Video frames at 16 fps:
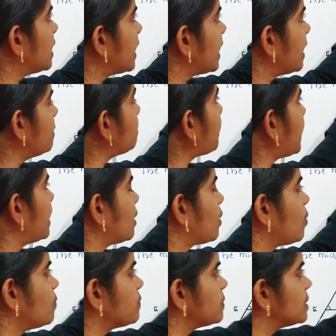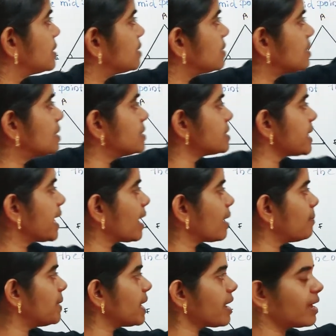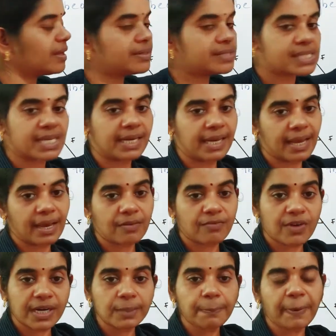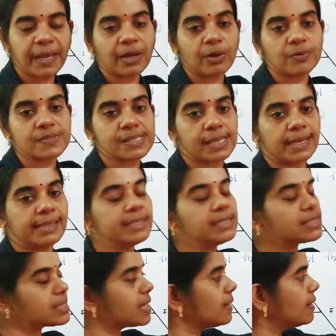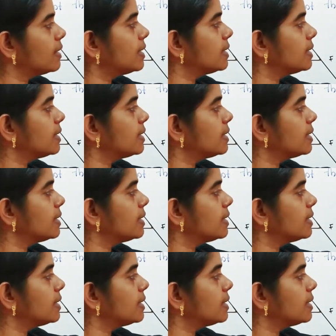a pair of this AB and CD are one pair of sides,